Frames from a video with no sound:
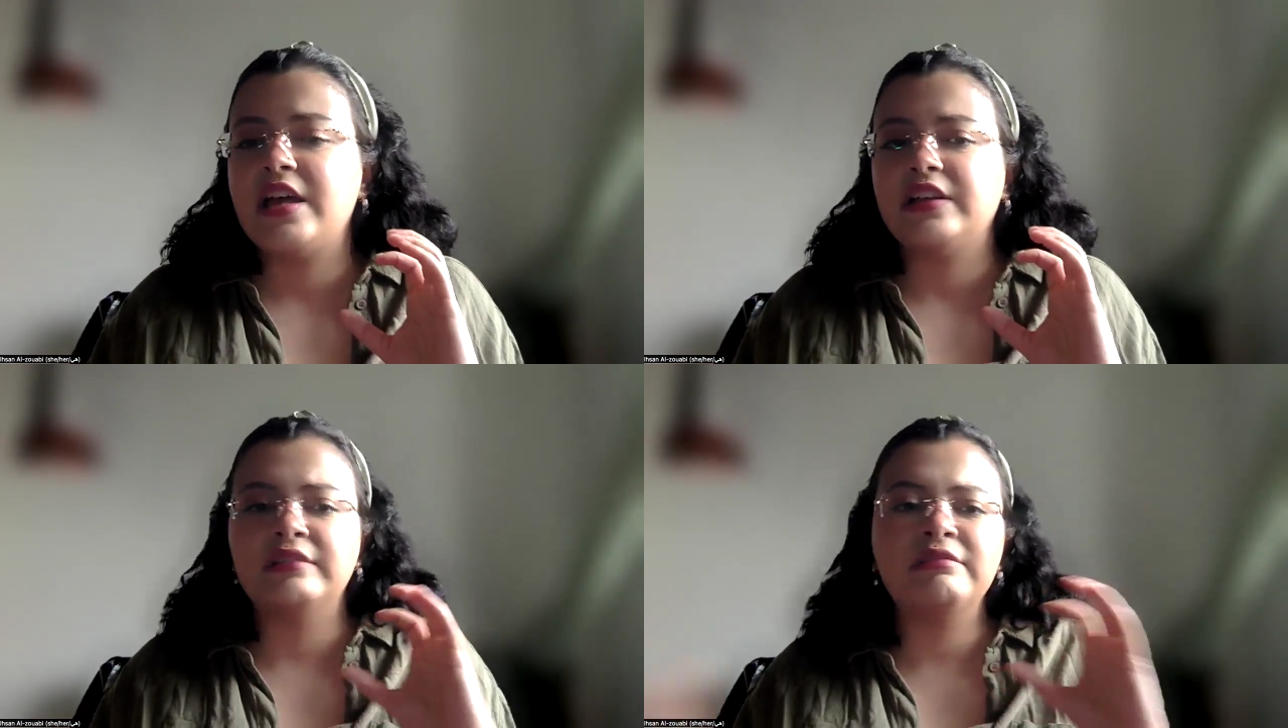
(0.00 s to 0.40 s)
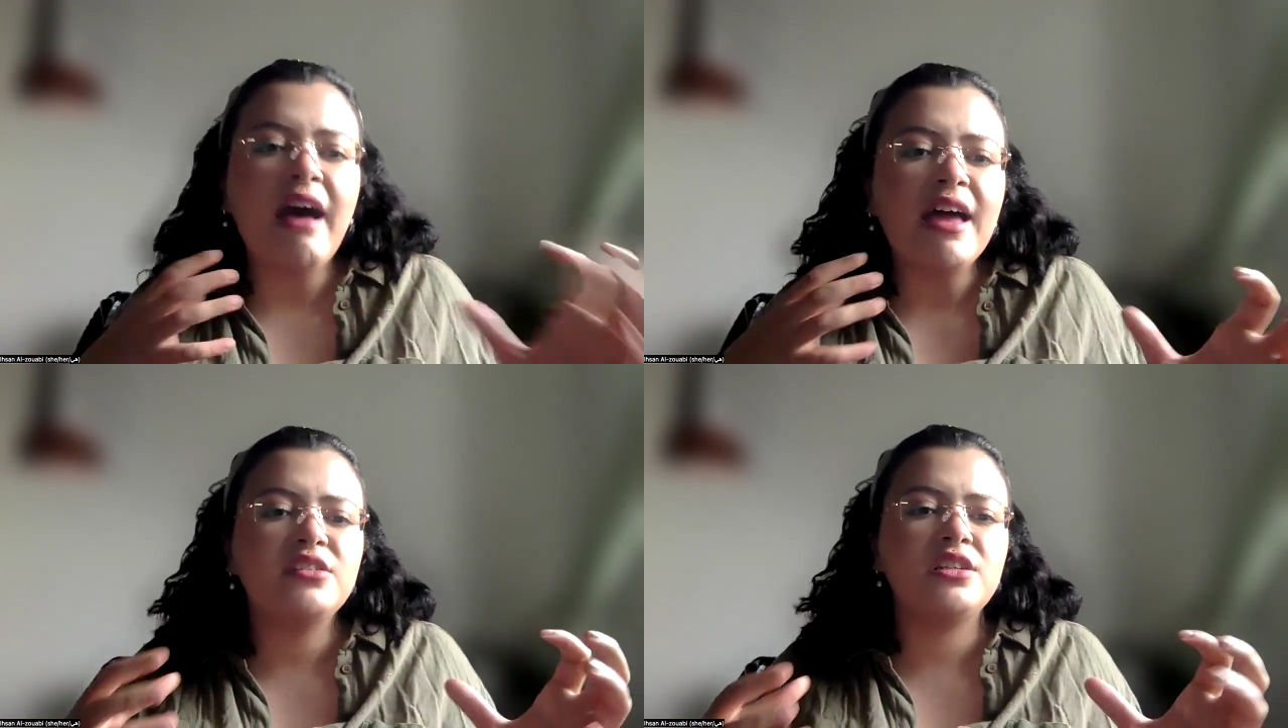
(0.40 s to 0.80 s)

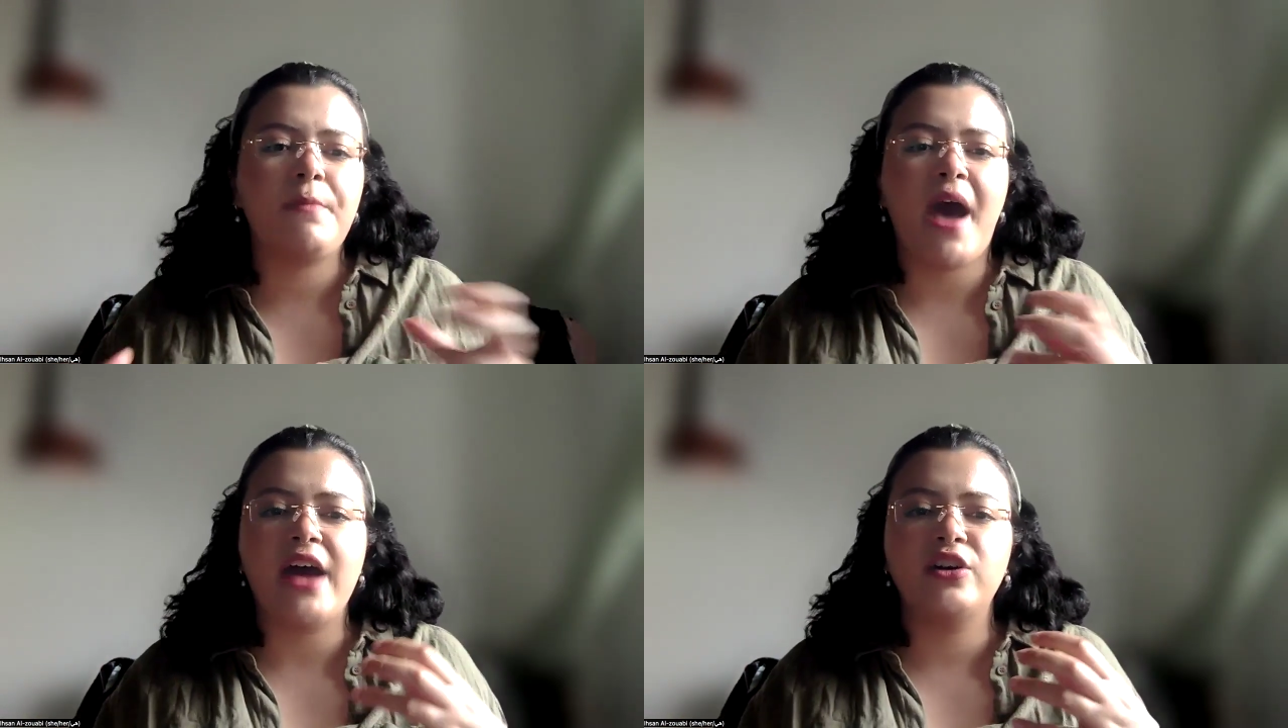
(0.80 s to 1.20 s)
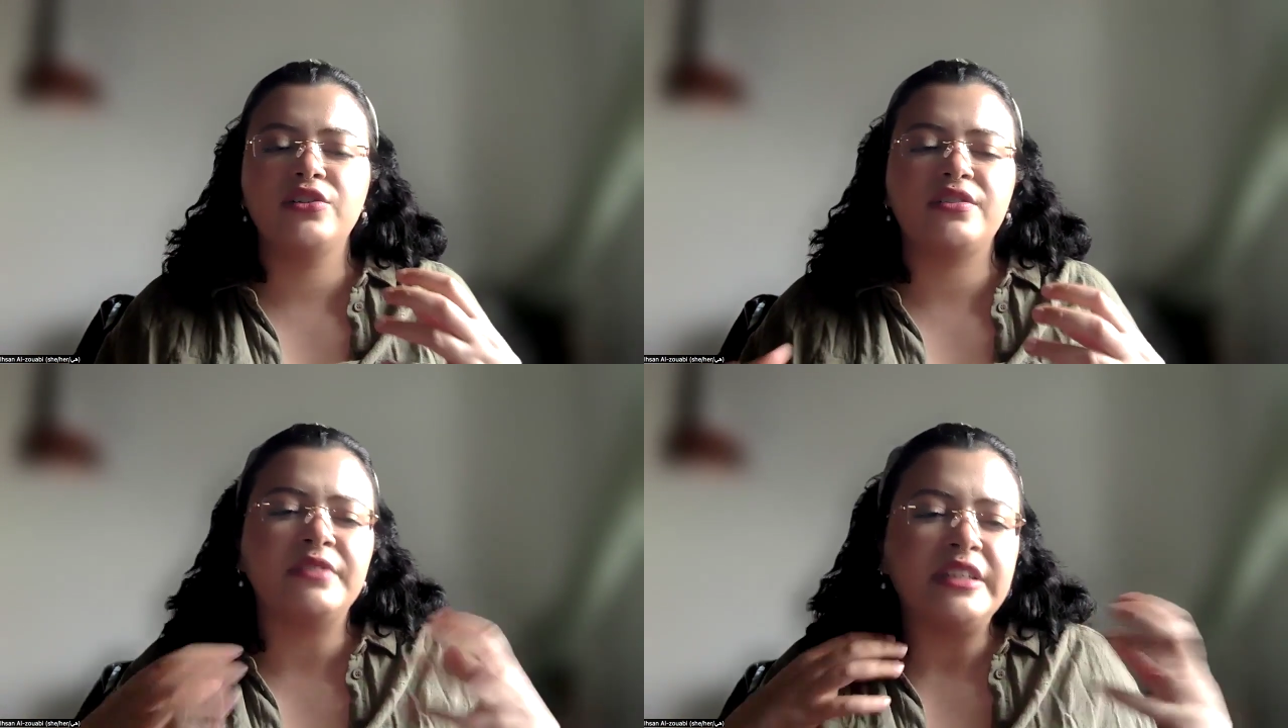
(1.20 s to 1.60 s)
led to
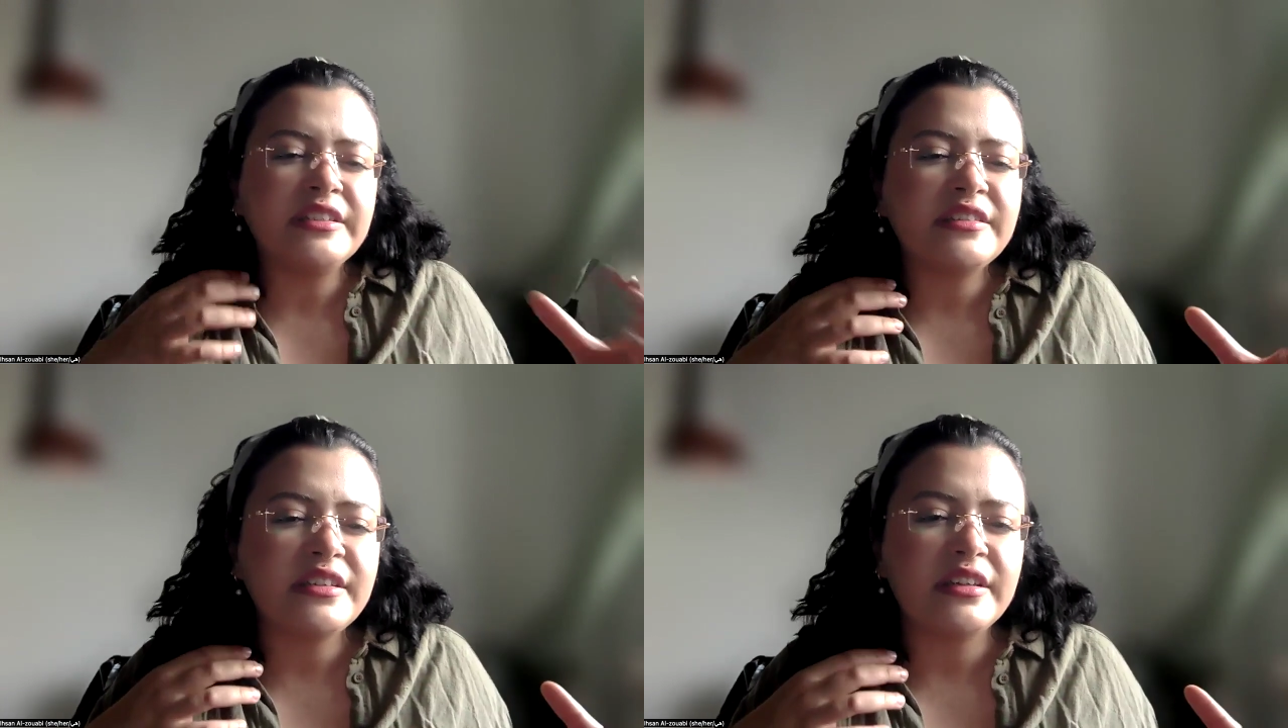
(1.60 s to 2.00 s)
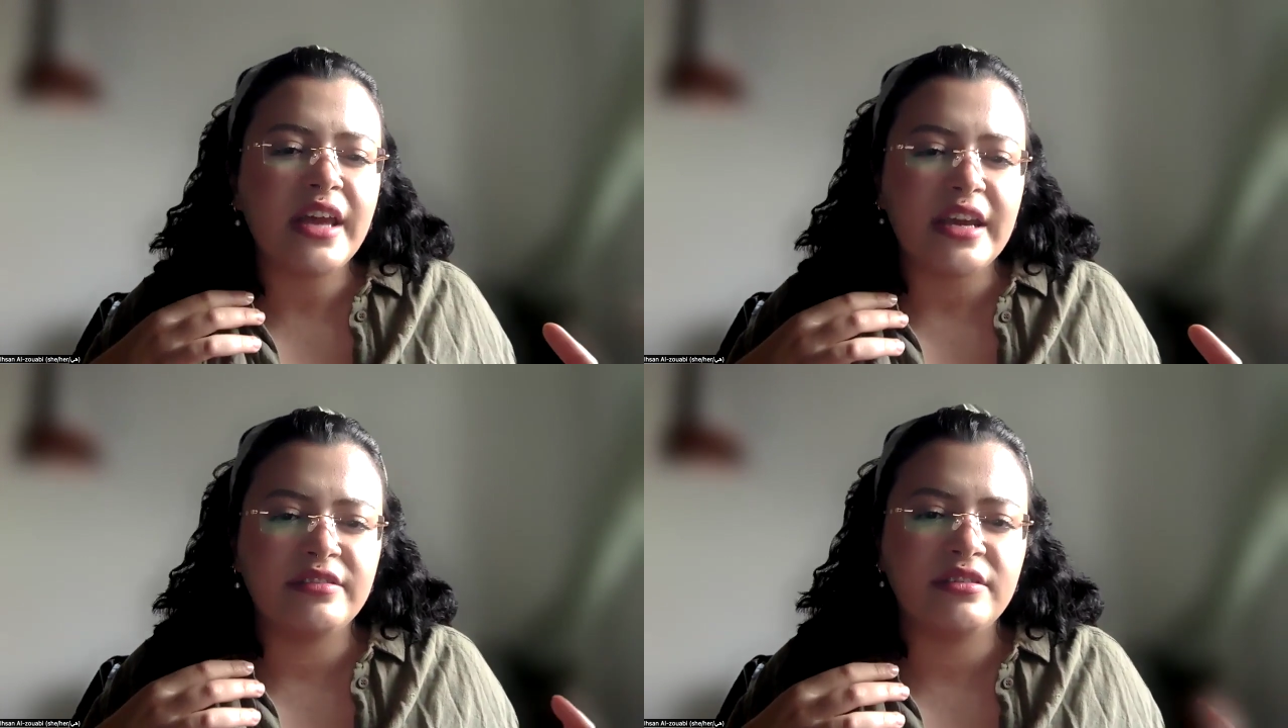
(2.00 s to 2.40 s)
patterns of leniency in
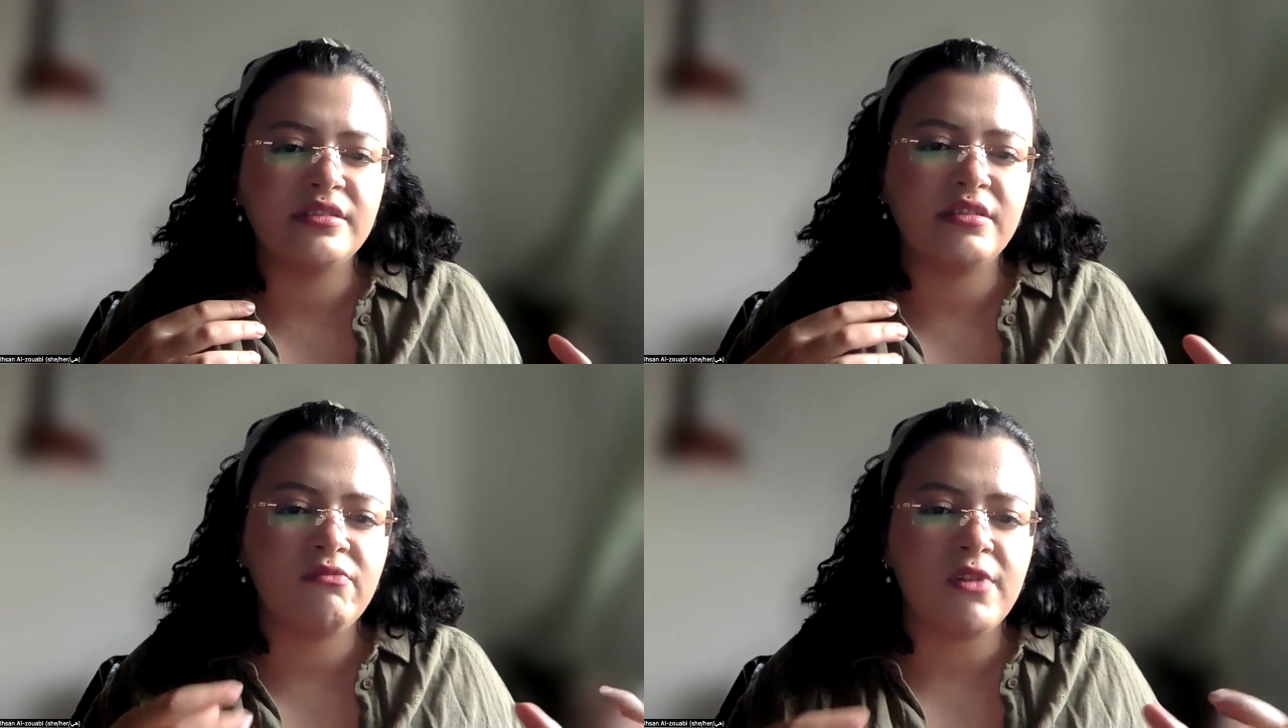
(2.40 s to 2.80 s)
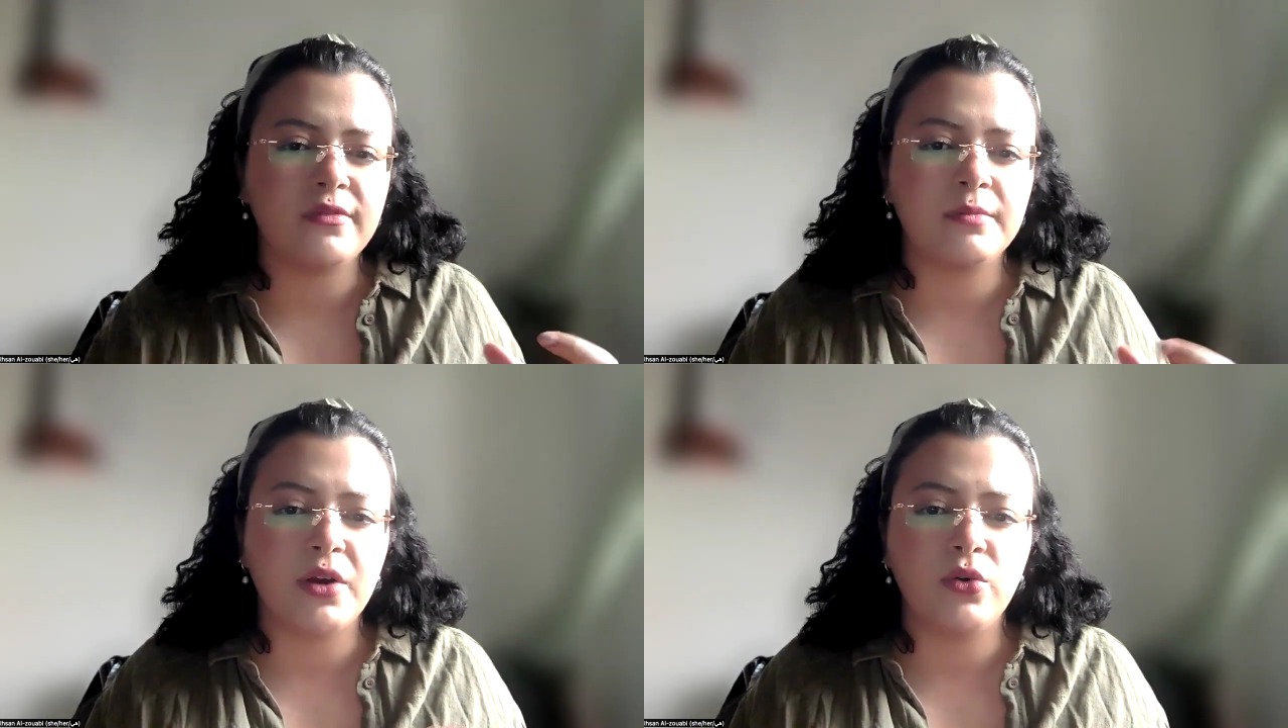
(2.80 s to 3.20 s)
cases
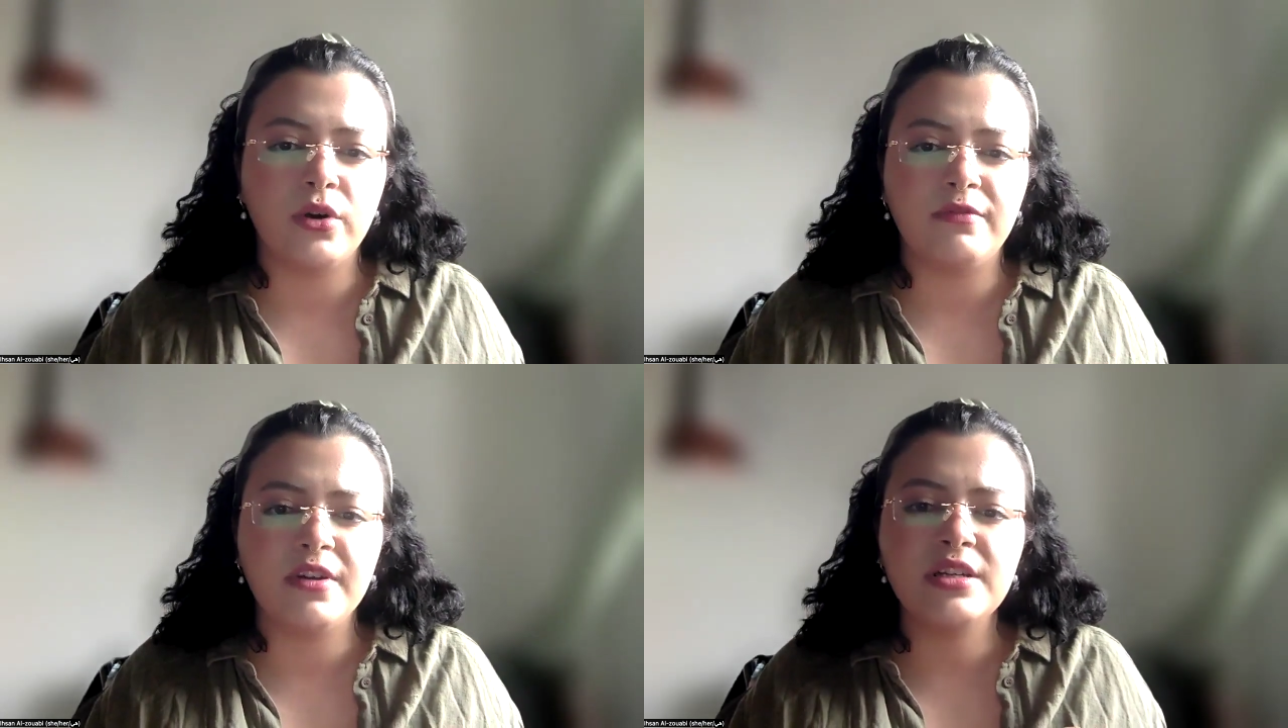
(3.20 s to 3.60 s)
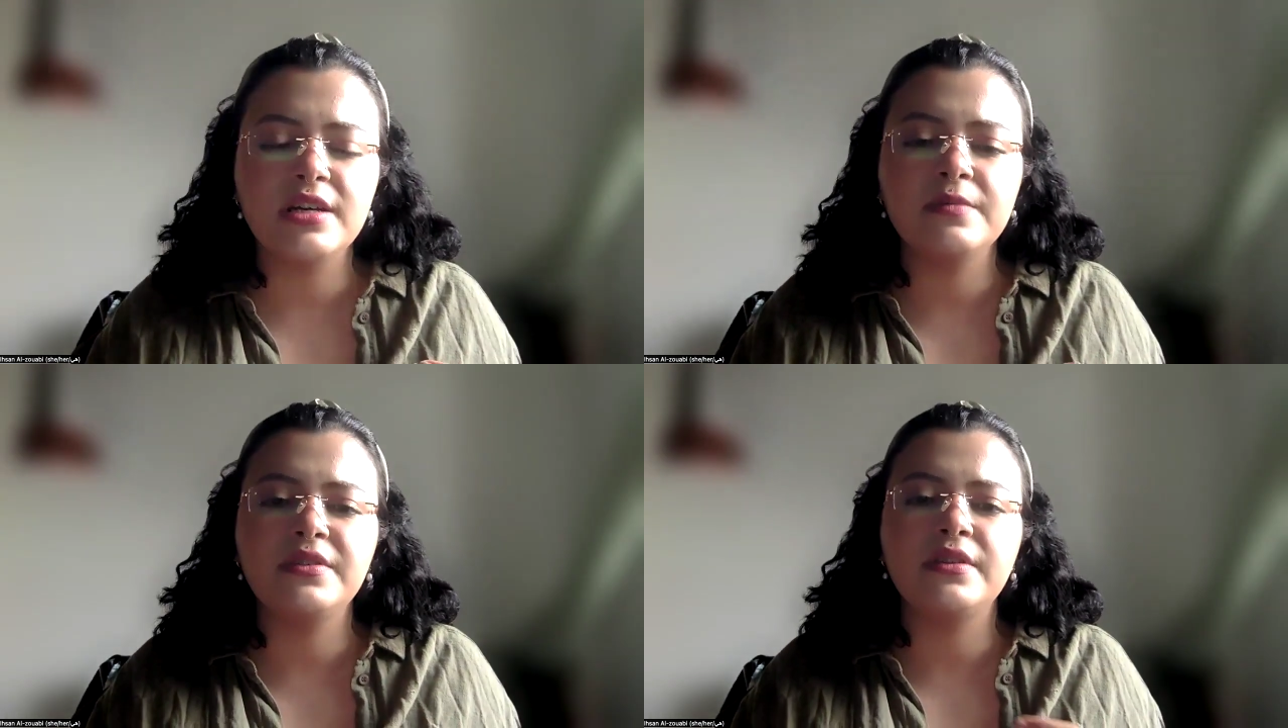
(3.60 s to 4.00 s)
involving minority
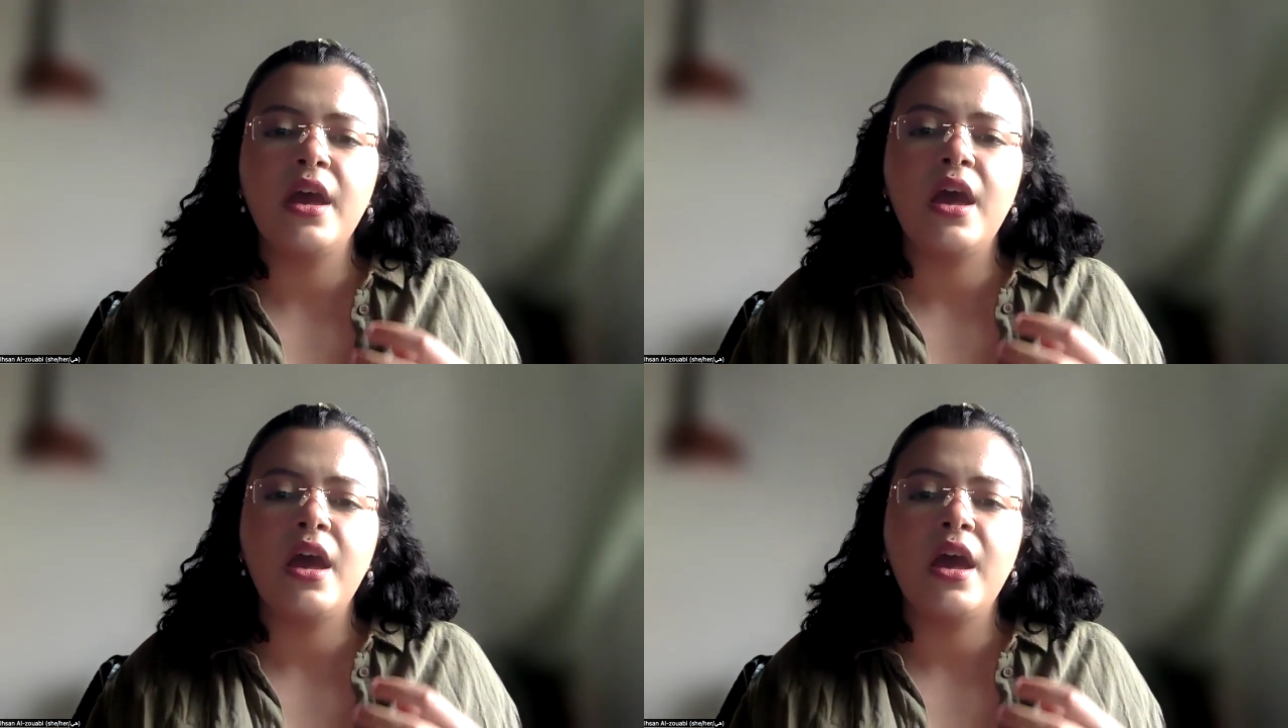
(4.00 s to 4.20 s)
victims,